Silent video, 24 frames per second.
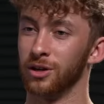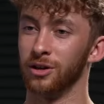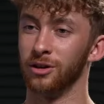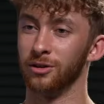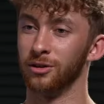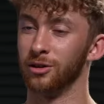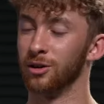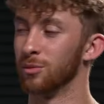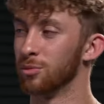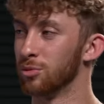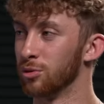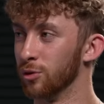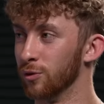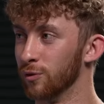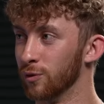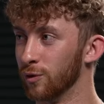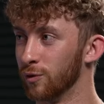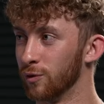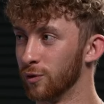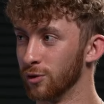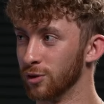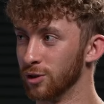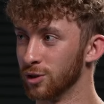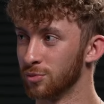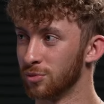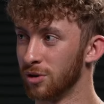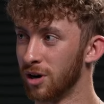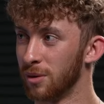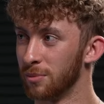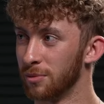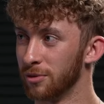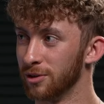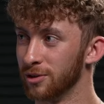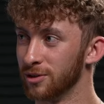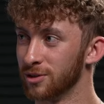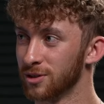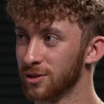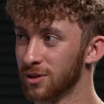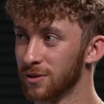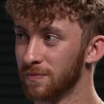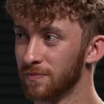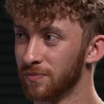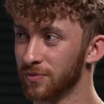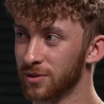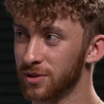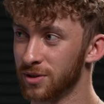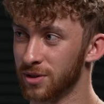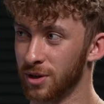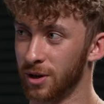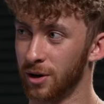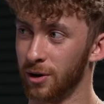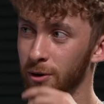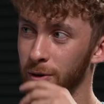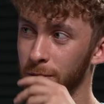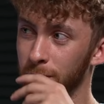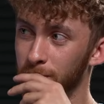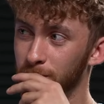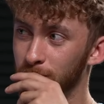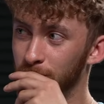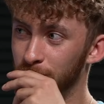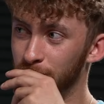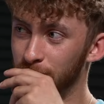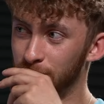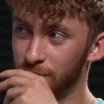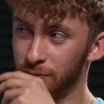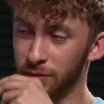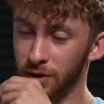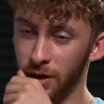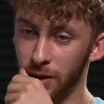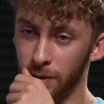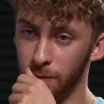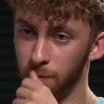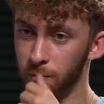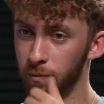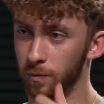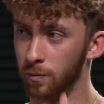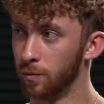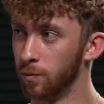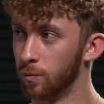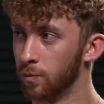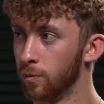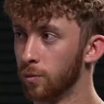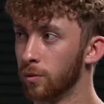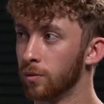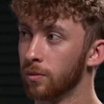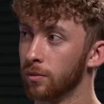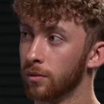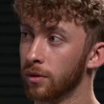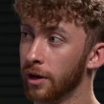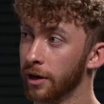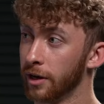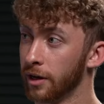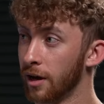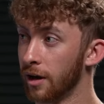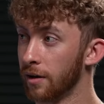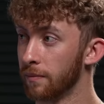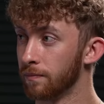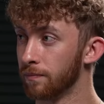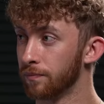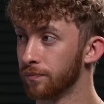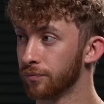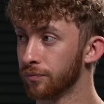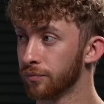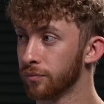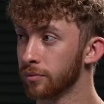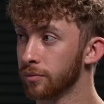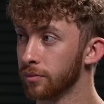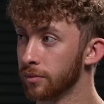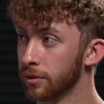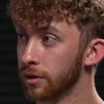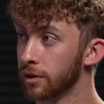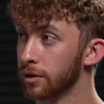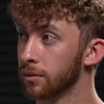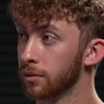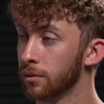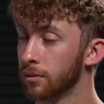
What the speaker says: getting the approval for these properties. So what, for like on market, or?